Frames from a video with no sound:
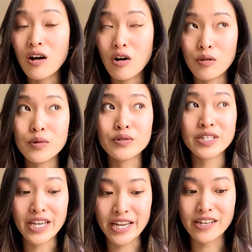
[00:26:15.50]

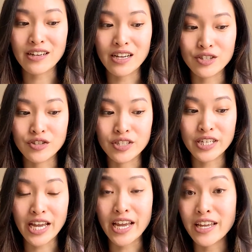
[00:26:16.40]
almost
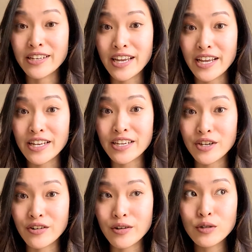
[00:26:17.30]

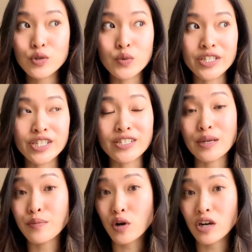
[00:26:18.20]
880 euros, which is
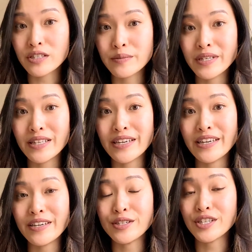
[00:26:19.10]

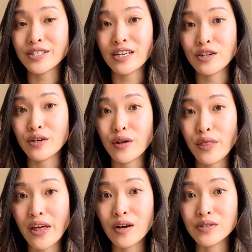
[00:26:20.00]
approximately just under
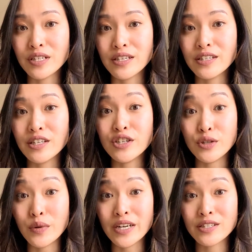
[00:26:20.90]
$1,000
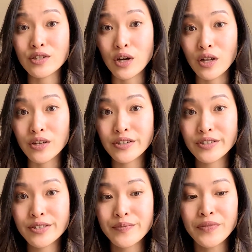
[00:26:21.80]
US.
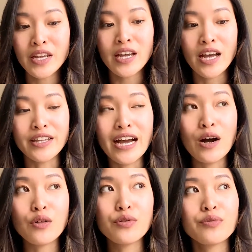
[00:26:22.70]

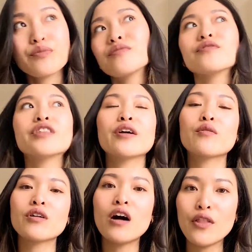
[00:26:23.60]
Now, there
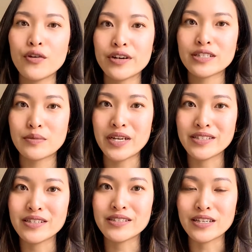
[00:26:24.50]
were other
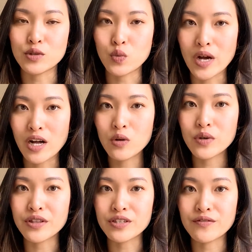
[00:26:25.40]
expenses as well
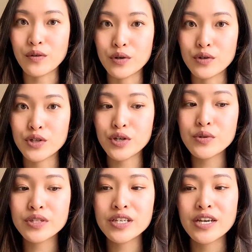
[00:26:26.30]
with this photo
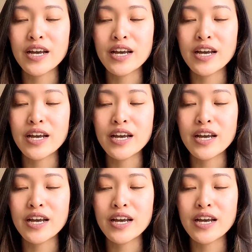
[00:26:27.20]
shoot,